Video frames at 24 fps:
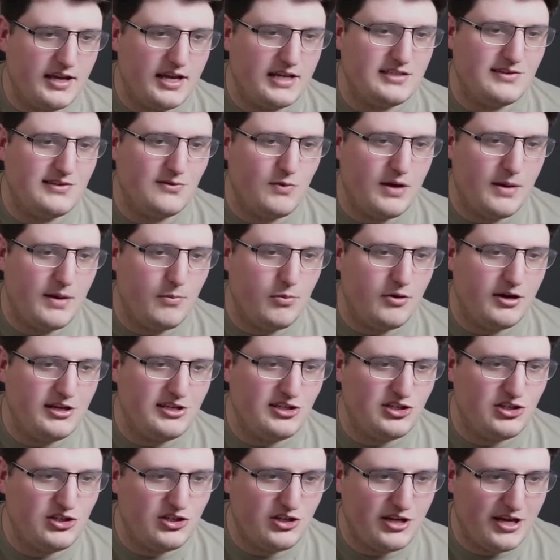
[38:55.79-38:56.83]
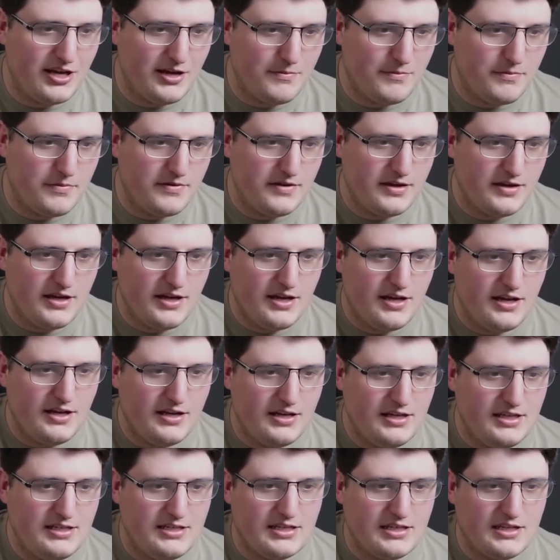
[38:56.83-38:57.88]
gets a webway ship
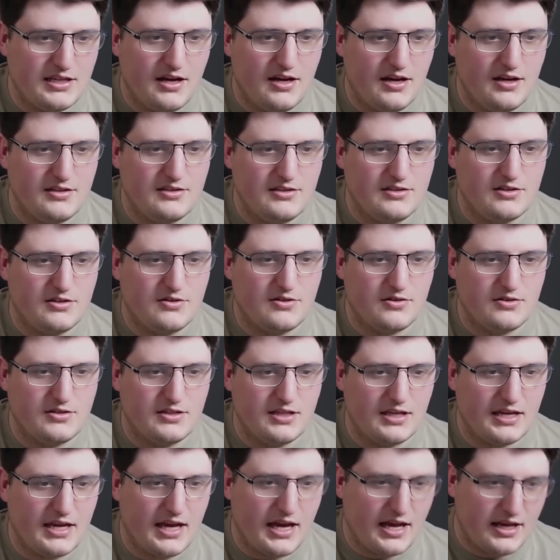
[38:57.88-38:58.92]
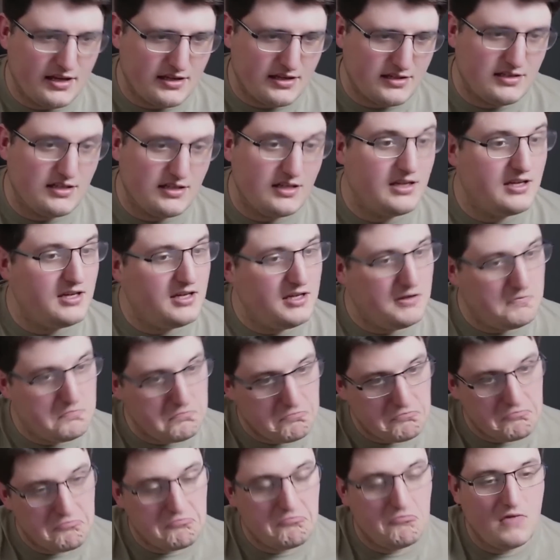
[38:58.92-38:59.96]
leading the hunt across the galaxy.
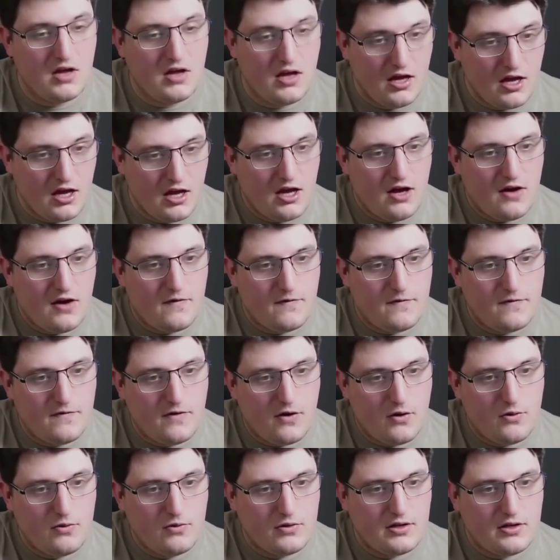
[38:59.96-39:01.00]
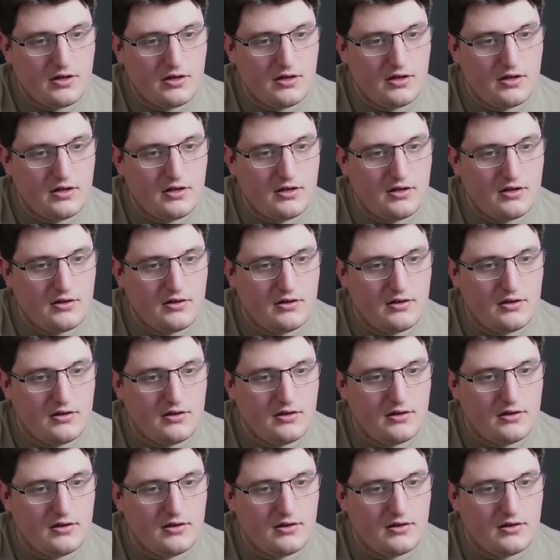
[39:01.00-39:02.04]
Vulcan